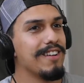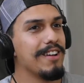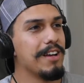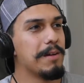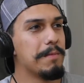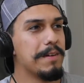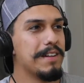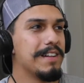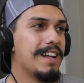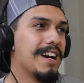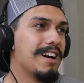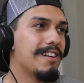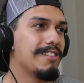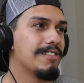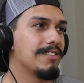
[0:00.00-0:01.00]
But
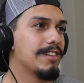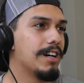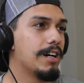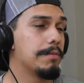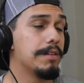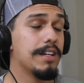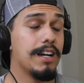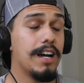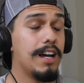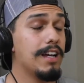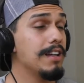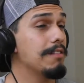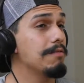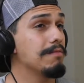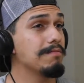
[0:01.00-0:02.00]
now, I mean,
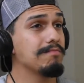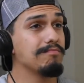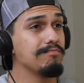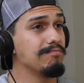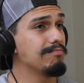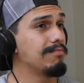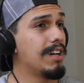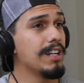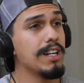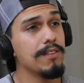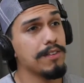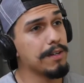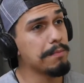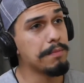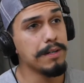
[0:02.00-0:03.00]
I
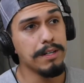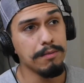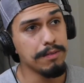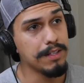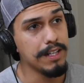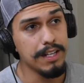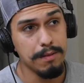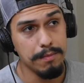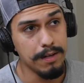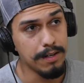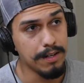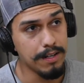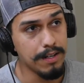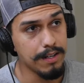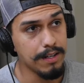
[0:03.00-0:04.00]
never competed with
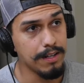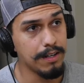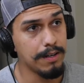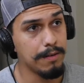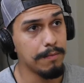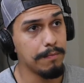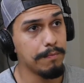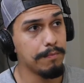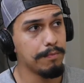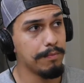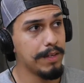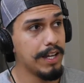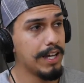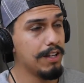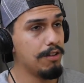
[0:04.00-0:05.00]
anybody.
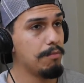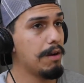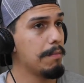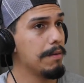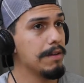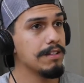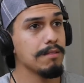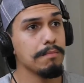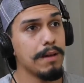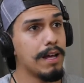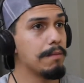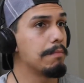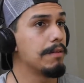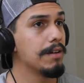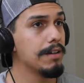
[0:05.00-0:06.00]
Yeah, there might be some
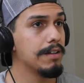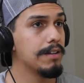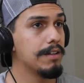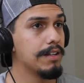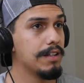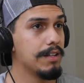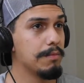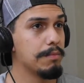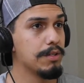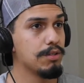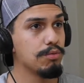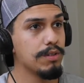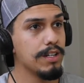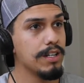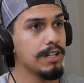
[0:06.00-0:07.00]
bad blood in
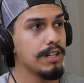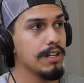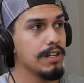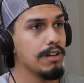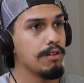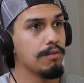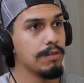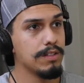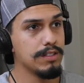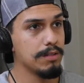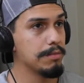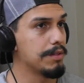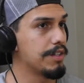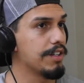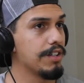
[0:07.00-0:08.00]
between with some
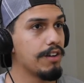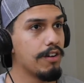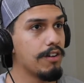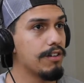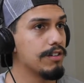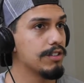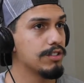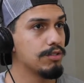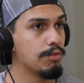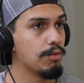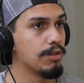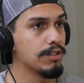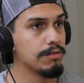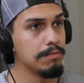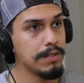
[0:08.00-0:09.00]
of the other artists
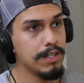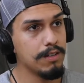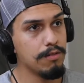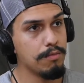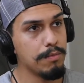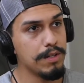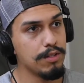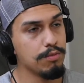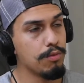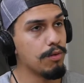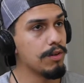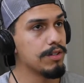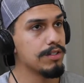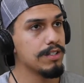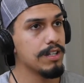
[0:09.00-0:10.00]
towards me or me
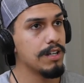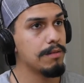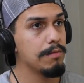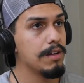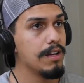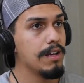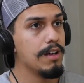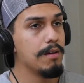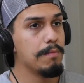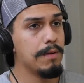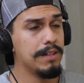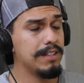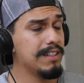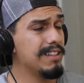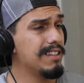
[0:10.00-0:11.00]
towards them. But
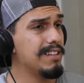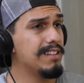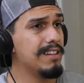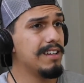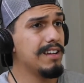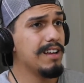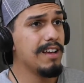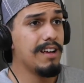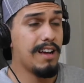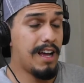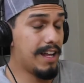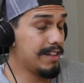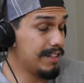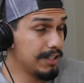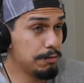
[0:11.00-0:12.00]
at the end of the day,
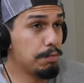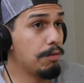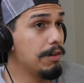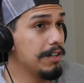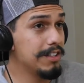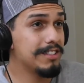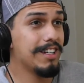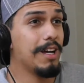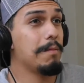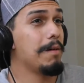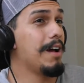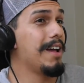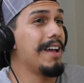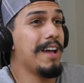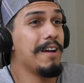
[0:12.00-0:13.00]
at this point in time,
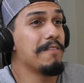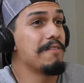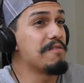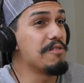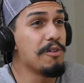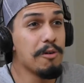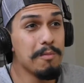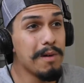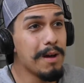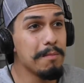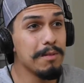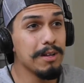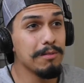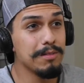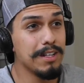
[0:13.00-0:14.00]
I have no bad
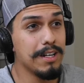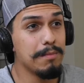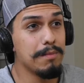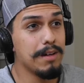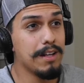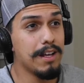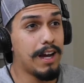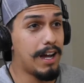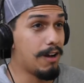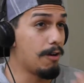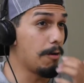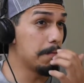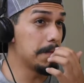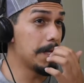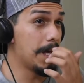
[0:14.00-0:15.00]
blood with anybody. I
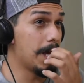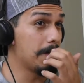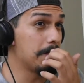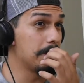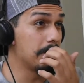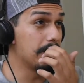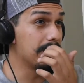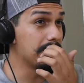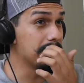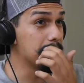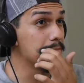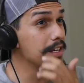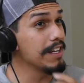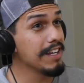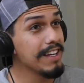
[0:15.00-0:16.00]
hope they have none with
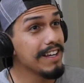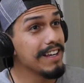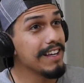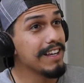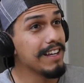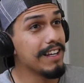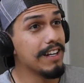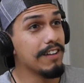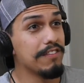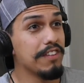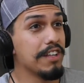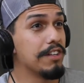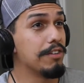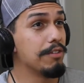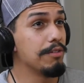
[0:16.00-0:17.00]
me. And if they
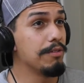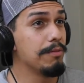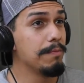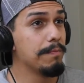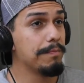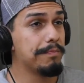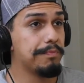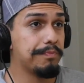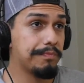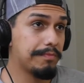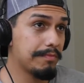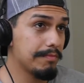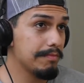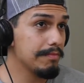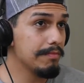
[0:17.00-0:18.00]
do,
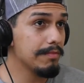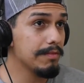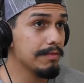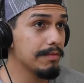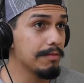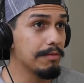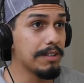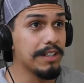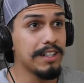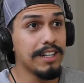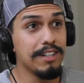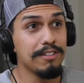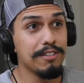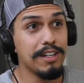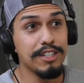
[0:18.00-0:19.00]
what can I
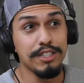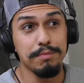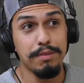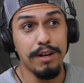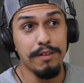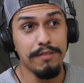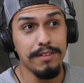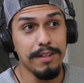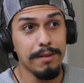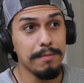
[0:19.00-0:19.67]
do? I just pray for them.